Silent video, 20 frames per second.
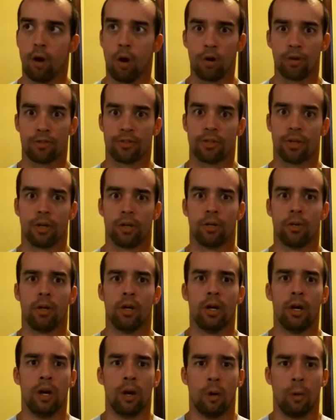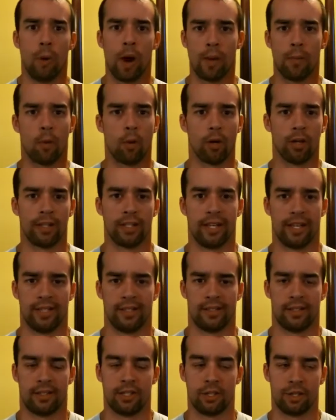also way more
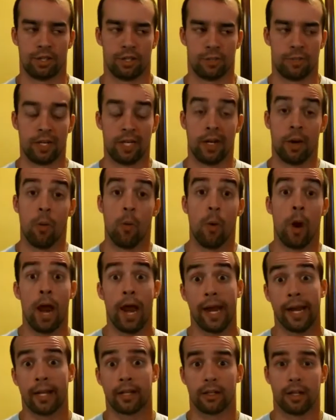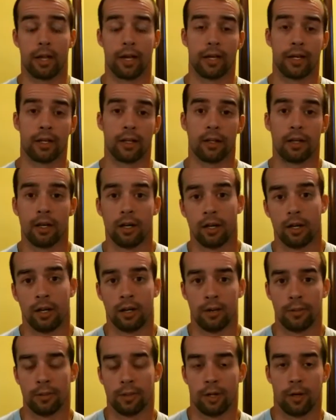intense than just being awake, like,
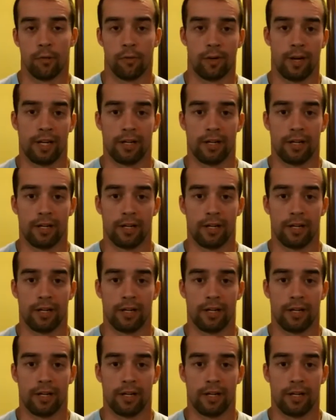you know,